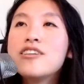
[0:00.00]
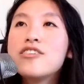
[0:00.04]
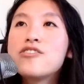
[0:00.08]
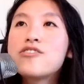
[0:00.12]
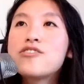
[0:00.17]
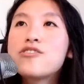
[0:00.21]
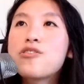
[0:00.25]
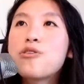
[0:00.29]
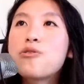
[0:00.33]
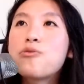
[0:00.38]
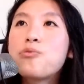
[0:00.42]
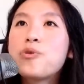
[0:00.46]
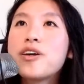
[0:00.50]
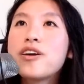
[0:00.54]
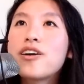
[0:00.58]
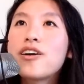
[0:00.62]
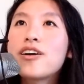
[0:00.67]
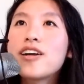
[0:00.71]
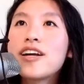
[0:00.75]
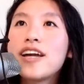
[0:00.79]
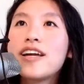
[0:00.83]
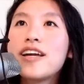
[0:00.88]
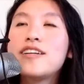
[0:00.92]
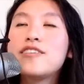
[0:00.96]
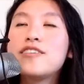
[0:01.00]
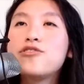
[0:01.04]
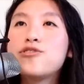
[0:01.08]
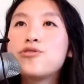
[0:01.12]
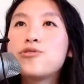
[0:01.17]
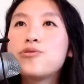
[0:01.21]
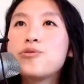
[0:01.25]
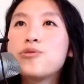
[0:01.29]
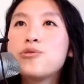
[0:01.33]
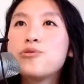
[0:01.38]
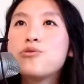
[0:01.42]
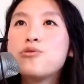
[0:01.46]
So we are getting
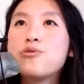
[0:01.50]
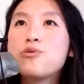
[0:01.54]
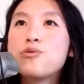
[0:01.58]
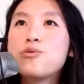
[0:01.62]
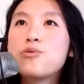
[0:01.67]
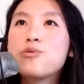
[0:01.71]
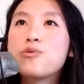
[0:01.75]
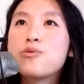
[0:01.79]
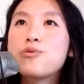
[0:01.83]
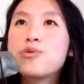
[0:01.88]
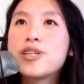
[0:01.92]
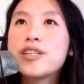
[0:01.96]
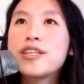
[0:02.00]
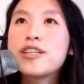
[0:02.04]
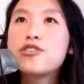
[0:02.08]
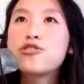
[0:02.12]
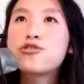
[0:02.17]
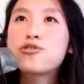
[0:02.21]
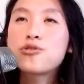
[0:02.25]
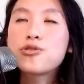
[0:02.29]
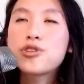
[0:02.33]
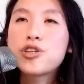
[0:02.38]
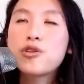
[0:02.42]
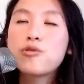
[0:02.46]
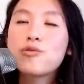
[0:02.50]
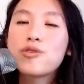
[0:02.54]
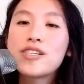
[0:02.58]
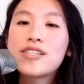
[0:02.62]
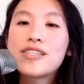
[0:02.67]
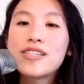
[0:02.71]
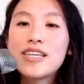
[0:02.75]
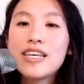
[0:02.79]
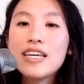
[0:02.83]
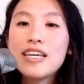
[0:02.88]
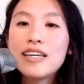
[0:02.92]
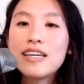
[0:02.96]
to really truly
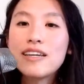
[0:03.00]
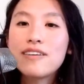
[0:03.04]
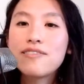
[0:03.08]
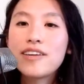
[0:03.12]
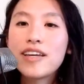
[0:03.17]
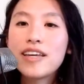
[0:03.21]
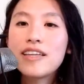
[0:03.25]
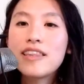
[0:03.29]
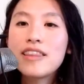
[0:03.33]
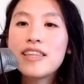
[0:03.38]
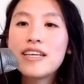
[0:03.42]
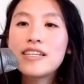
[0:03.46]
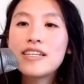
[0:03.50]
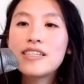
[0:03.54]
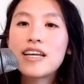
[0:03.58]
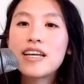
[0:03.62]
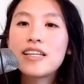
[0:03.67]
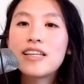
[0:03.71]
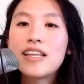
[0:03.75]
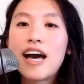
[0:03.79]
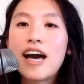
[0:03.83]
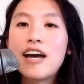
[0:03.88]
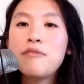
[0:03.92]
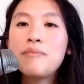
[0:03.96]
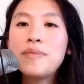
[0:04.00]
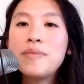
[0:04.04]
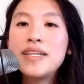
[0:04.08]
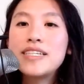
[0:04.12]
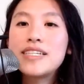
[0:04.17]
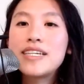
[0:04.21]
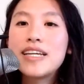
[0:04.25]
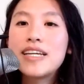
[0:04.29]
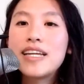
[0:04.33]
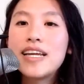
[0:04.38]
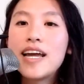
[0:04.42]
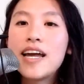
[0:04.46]
receive in this
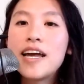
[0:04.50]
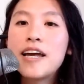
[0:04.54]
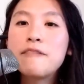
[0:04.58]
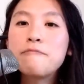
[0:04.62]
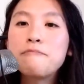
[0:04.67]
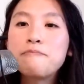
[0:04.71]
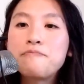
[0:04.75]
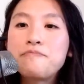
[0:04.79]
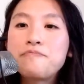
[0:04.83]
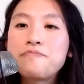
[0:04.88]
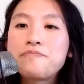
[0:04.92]
alignment today